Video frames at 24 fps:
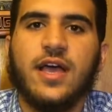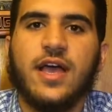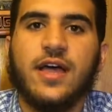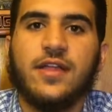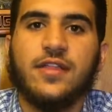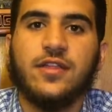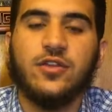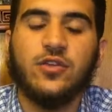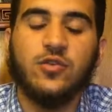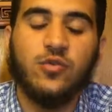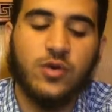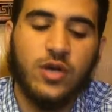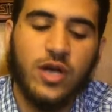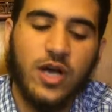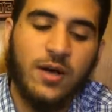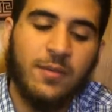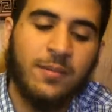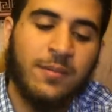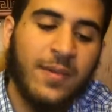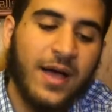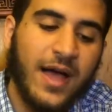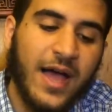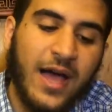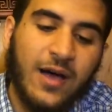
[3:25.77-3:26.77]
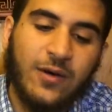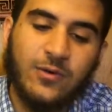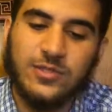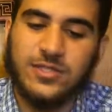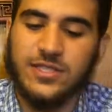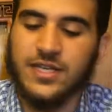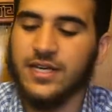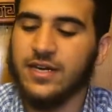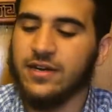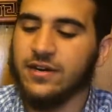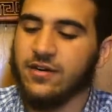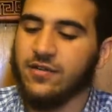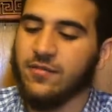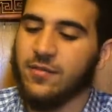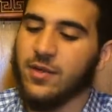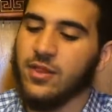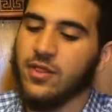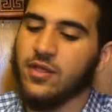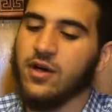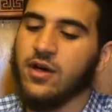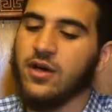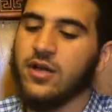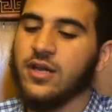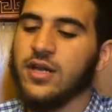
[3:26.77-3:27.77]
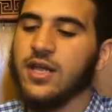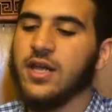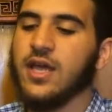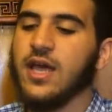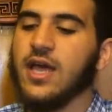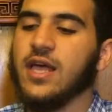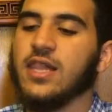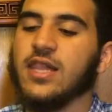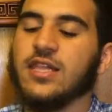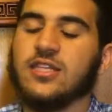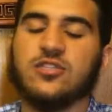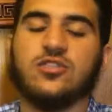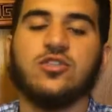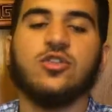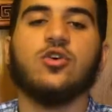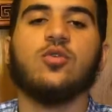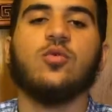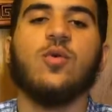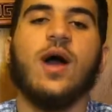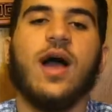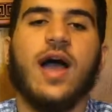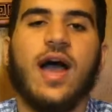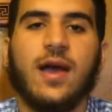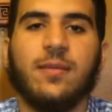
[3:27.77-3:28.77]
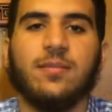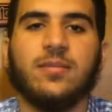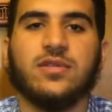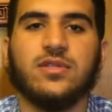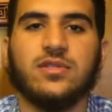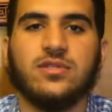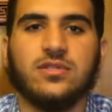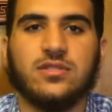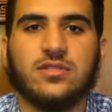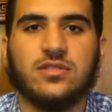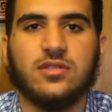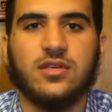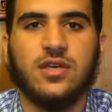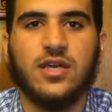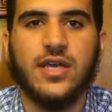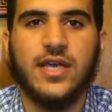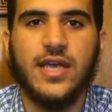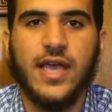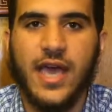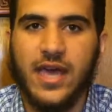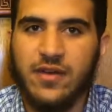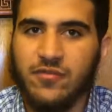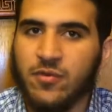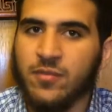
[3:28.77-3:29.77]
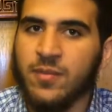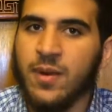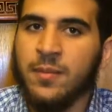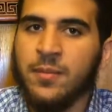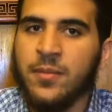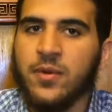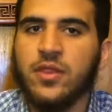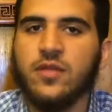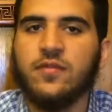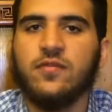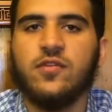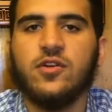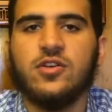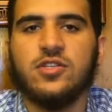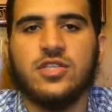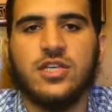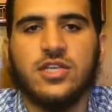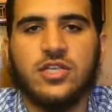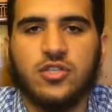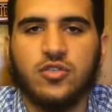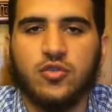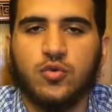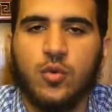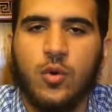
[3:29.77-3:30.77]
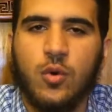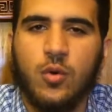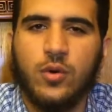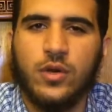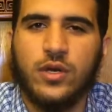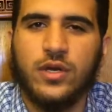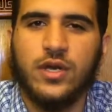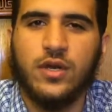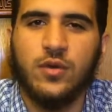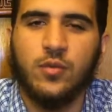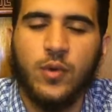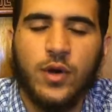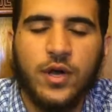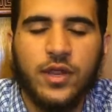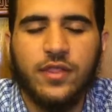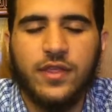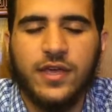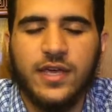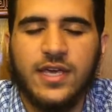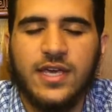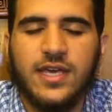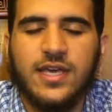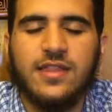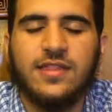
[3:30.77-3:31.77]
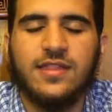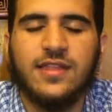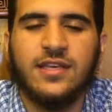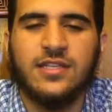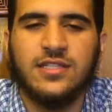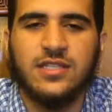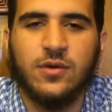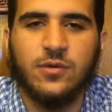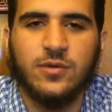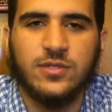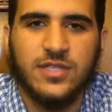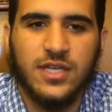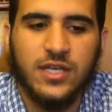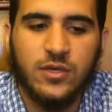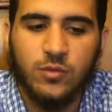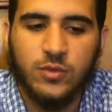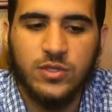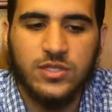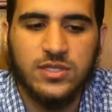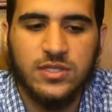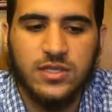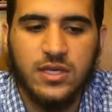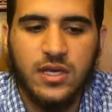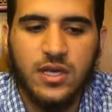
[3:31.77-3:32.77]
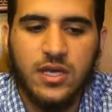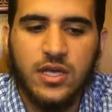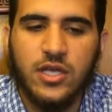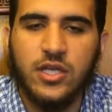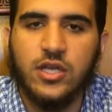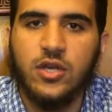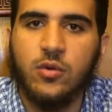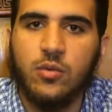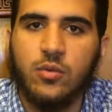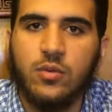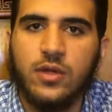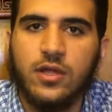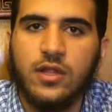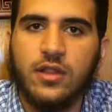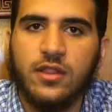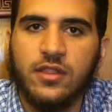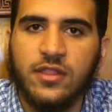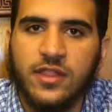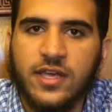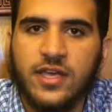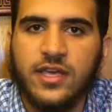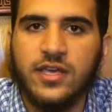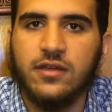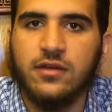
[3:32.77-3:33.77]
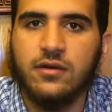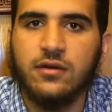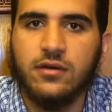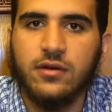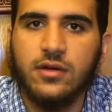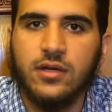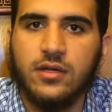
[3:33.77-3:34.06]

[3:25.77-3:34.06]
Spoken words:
And then you come outside of Ramadan, and let's look what happens. And remember the verse I just quoted. And one of the key things that was said was, you know, dhikr,